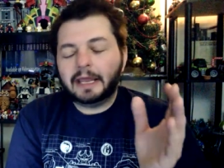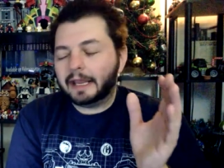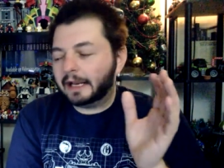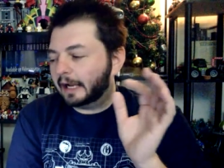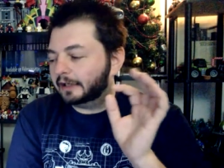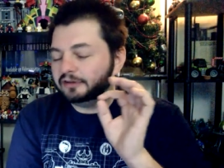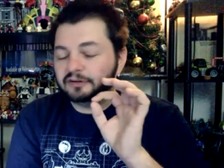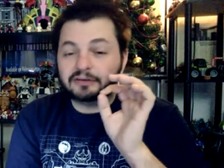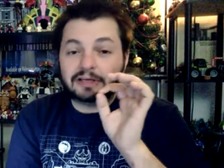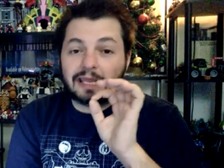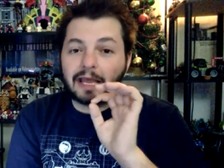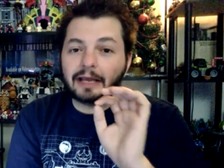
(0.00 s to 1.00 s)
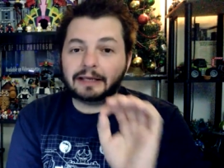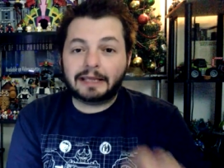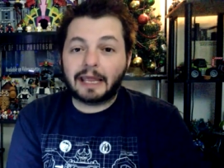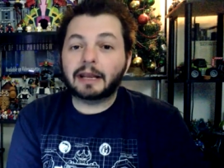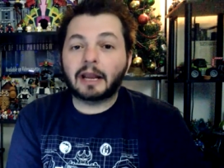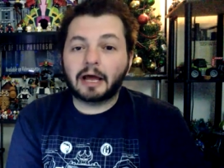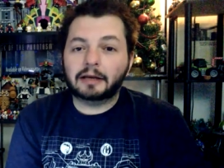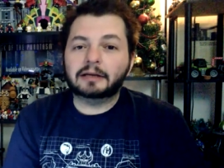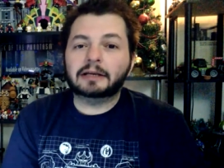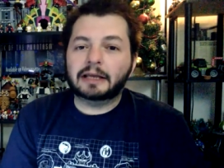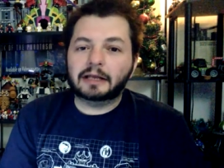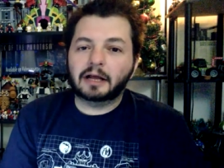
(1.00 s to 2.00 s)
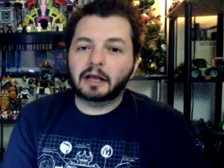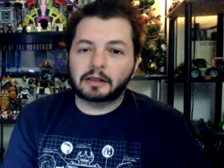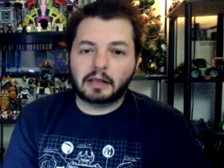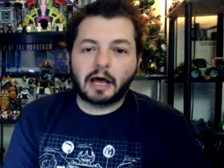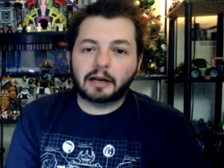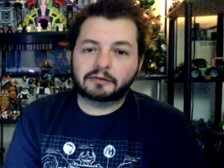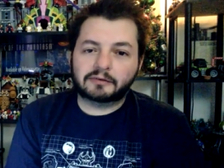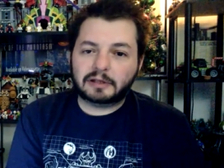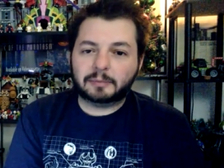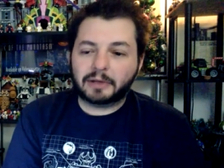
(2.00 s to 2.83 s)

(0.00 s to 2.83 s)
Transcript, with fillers: and I just I cannot get a lot of sleep.